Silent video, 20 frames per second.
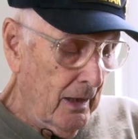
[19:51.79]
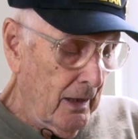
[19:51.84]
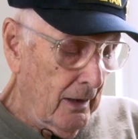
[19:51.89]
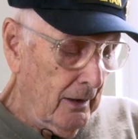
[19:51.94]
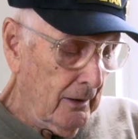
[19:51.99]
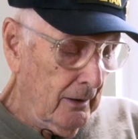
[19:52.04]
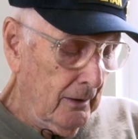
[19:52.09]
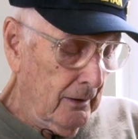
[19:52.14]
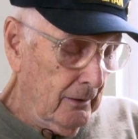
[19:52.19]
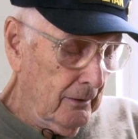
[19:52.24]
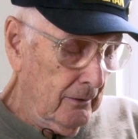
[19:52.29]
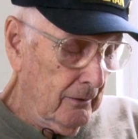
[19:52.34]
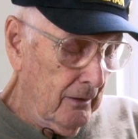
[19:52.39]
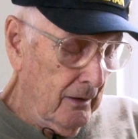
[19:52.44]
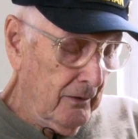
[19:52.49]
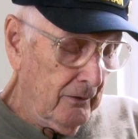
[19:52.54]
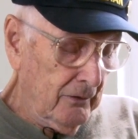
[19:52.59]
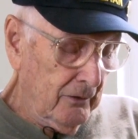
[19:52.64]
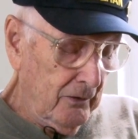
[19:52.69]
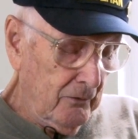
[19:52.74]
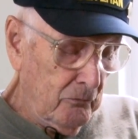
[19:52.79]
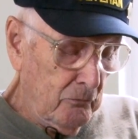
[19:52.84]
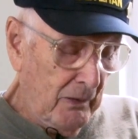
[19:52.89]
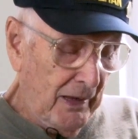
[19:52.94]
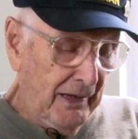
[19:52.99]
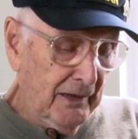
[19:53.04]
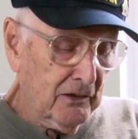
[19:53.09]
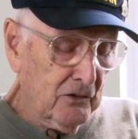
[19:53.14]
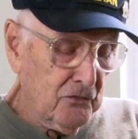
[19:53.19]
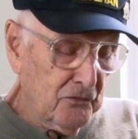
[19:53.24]
a
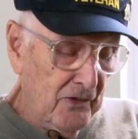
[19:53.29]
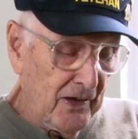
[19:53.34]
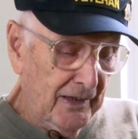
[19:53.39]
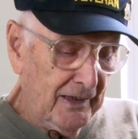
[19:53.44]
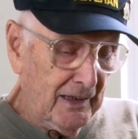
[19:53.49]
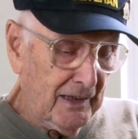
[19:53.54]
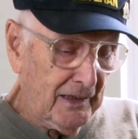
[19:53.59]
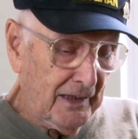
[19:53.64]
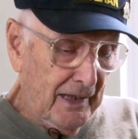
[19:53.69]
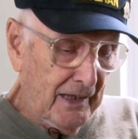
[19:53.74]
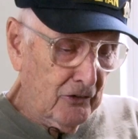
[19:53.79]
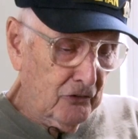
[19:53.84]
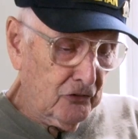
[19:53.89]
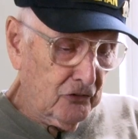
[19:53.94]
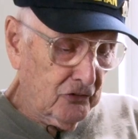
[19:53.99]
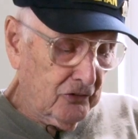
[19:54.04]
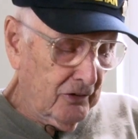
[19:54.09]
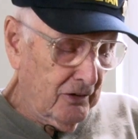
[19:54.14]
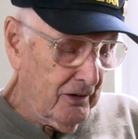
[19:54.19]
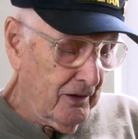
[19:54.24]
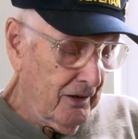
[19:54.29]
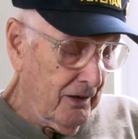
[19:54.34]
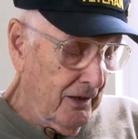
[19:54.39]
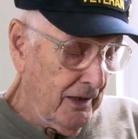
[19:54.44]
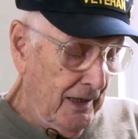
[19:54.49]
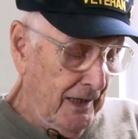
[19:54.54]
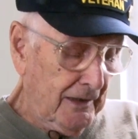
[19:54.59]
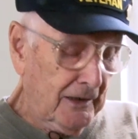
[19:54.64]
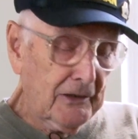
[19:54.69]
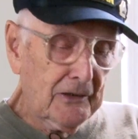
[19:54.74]
magnifying glass,
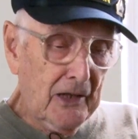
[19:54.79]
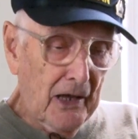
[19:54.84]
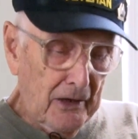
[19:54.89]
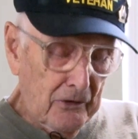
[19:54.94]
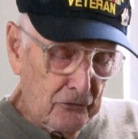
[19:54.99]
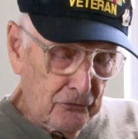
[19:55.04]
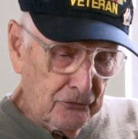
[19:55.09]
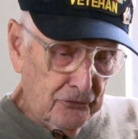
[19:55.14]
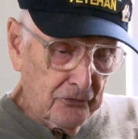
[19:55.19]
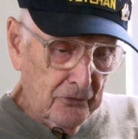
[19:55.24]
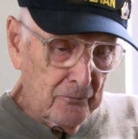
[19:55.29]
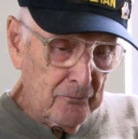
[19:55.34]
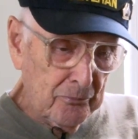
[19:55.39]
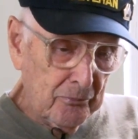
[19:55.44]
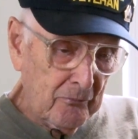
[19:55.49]
and a knife.